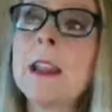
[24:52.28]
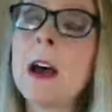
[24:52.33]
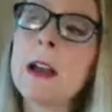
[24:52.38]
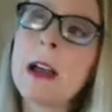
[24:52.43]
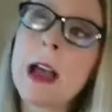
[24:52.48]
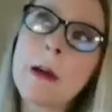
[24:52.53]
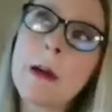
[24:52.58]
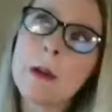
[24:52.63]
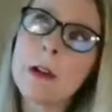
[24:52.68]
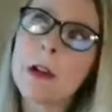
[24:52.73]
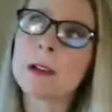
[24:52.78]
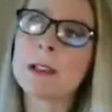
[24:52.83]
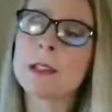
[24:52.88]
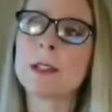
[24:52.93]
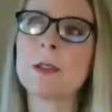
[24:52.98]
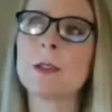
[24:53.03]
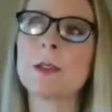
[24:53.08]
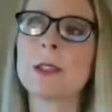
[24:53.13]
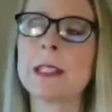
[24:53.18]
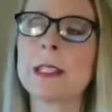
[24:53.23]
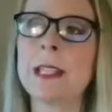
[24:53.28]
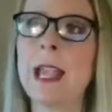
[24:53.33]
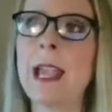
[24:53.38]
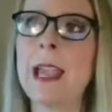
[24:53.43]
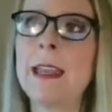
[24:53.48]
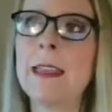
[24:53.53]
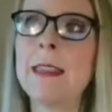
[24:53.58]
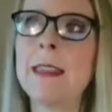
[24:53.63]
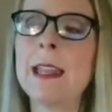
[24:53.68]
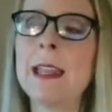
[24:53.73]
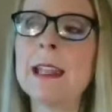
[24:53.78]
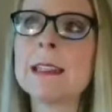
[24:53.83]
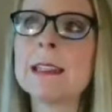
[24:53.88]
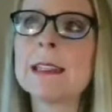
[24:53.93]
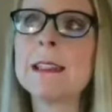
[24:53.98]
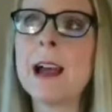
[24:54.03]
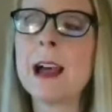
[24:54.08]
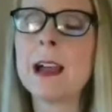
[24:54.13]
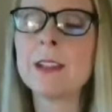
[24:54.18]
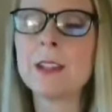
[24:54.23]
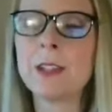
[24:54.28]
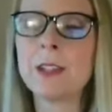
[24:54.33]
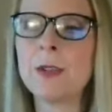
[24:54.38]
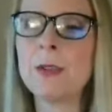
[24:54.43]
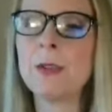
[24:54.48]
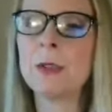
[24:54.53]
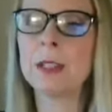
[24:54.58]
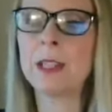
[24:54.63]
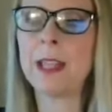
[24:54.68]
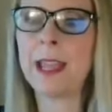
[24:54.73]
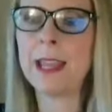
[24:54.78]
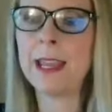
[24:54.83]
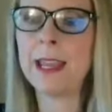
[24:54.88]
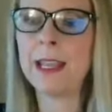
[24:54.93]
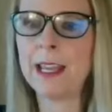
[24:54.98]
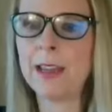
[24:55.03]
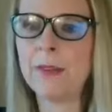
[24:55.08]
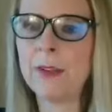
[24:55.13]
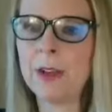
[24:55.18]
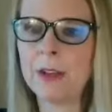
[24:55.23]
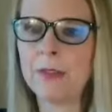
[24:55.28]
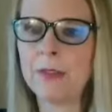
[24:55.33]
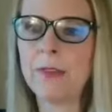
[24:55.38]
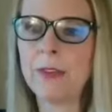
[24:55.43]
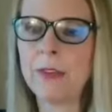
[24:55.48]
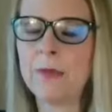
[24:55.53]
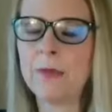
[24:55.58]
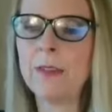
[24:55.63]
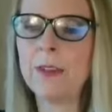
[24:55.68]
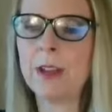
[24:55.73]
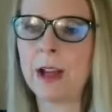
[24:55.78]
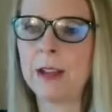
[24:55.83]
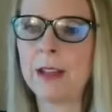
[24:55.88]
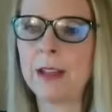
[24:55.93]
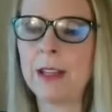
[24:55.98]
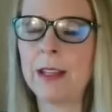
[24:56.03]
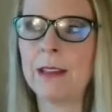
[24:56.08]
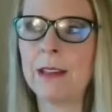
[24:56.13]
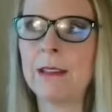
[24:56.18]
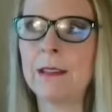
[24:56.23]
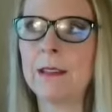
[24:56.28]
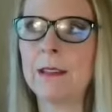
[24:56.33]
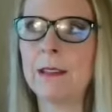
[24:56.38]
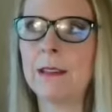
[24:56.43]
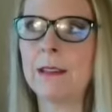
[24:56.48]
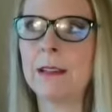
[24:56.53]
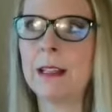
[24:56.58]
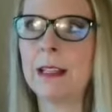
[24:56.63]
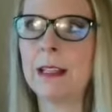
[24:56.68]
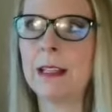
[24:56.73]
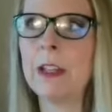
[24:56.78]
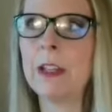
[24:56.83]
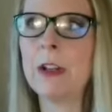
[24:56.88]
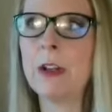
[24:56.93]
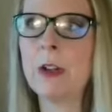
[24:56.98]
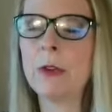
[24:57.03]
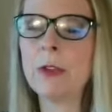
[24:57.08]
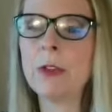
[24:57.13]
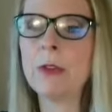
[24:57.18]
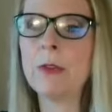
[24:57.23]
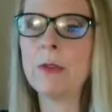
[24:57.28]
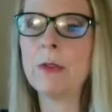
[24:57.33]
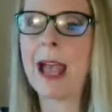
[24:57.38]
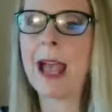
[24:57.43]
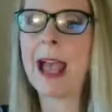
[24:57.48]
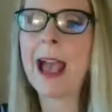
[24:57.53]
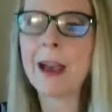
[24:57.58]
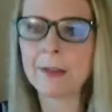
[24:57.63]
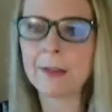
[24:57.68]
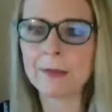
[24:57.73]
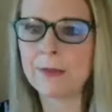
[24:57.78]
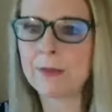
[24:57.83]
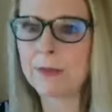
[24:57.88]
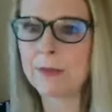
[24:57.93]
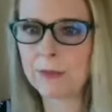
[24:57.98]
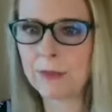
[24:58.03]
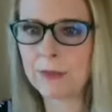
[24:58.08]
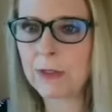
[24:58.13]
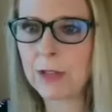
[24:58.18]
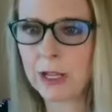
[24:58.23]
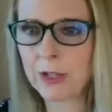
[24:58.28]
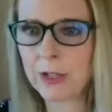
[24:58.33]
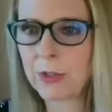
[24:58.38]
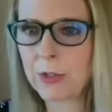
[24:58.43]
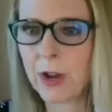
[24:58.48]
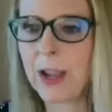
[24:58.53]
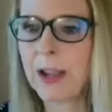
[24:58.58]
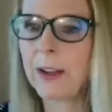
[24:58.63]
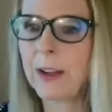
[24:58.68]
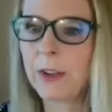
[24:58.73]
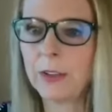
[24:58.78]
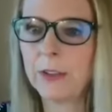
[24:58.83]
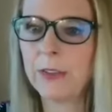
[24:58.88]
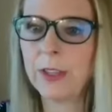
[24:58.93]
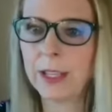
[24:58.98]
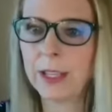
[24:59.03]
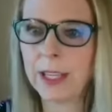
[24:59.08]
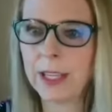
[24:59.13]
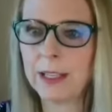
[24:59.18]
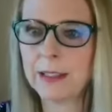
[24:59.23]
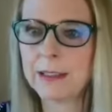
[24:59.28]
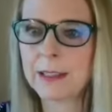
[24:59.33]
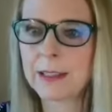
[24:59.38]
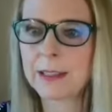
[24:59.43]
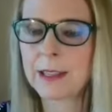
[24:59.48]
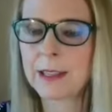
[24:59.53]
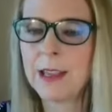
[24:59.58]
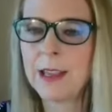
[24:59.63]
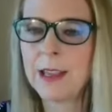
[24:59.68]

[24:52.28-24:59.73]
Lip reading: I would also say that it's not too late, even if you've done it, you have triangled the kids.